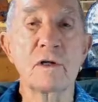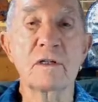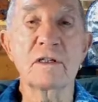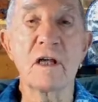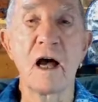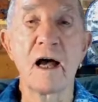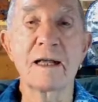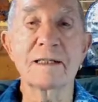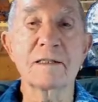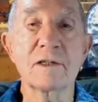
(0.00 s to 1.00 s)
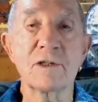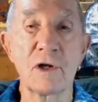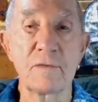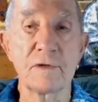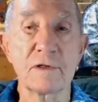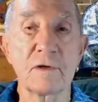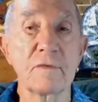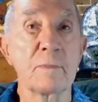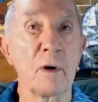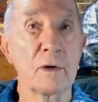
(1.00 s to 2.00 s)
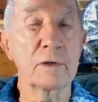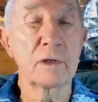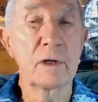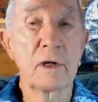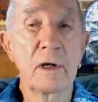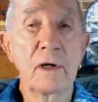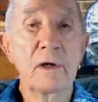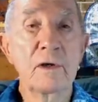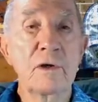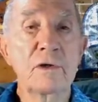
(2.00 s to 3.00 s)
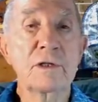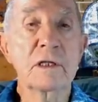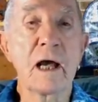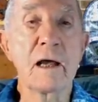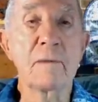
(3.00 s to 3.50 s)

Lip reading: incise the surface of the pot using a